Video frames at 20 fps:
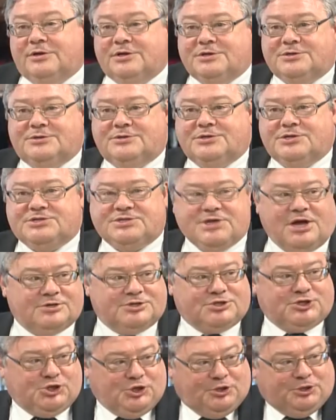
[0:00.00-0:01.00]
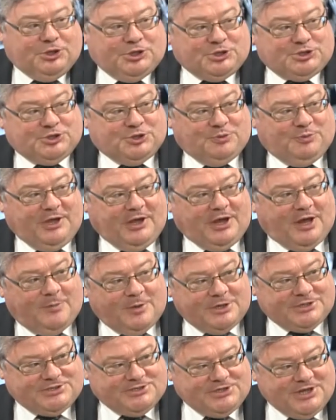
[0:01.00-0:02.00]
this sounds curious to me, I
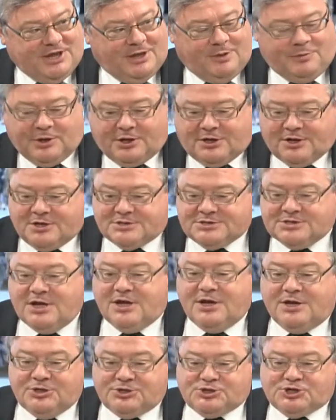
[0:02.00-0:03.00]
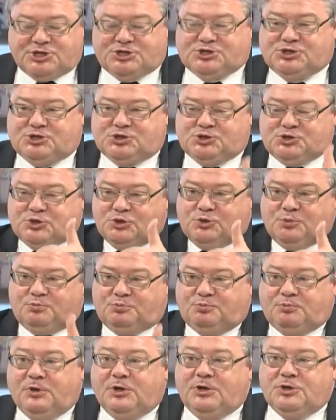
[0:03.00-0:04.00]
must say, because just to
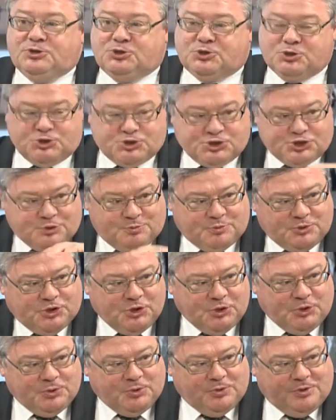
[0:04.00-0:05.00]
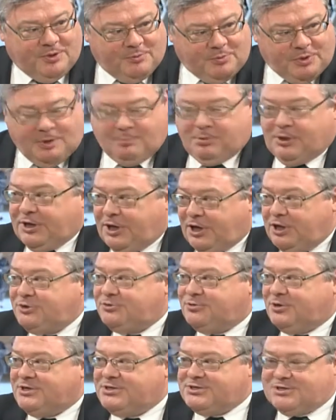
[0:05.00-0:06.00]
subdue the public
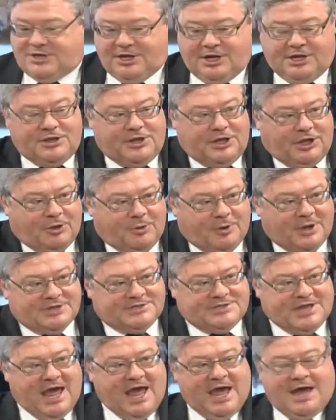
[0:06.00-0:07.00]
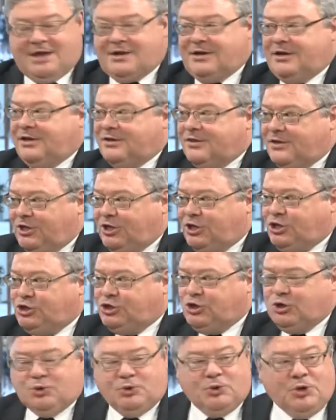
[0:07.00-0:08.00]
interest in the US and in the
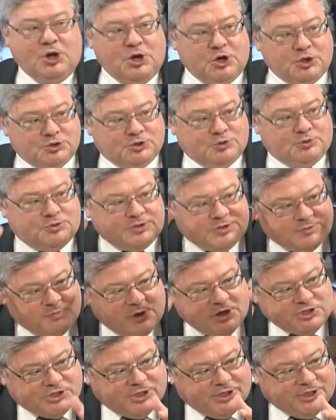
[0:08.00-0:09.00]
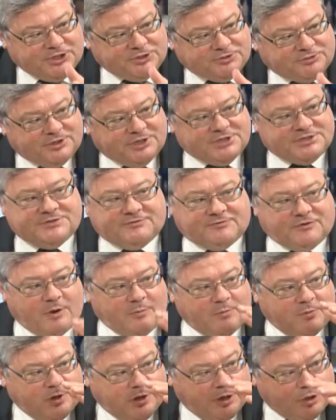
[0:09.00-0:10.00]
EU to special interest
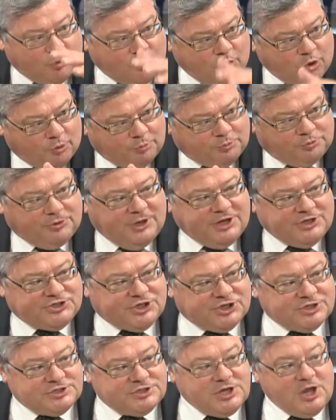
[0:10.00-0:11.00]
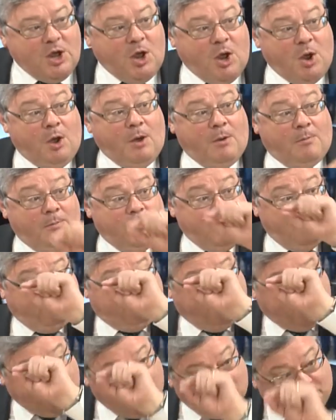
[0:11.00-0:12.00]
from corporations
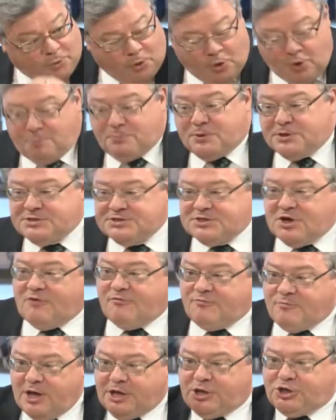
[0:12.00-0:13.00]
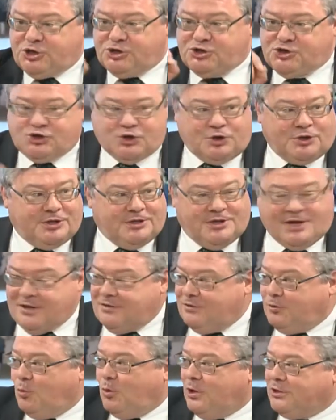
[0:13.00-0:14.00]
for the purpose of making sure
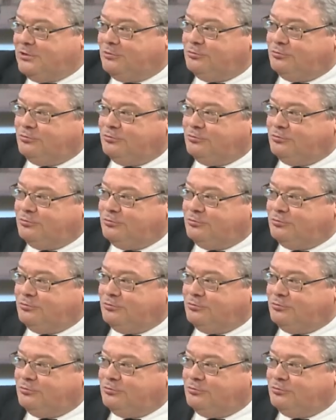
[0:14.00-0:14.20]
that what